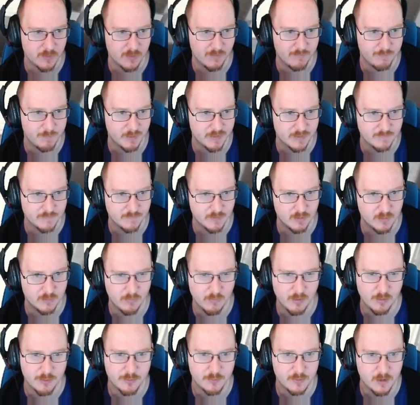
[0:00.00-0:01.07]
You have basically
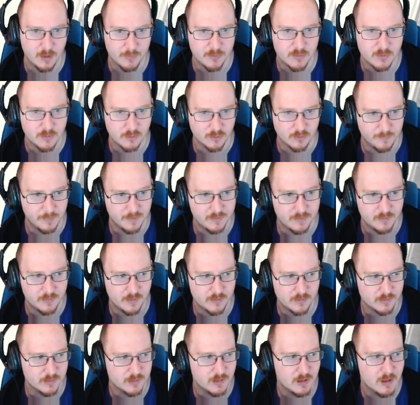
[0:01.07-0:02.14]
3 options, a split
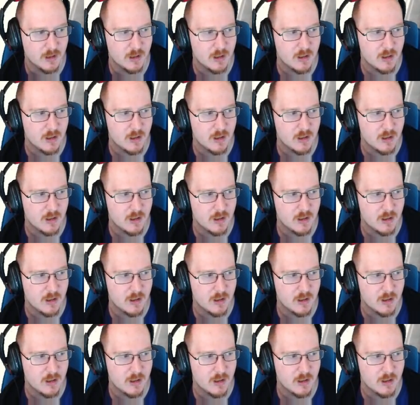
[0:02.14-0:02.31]
decision.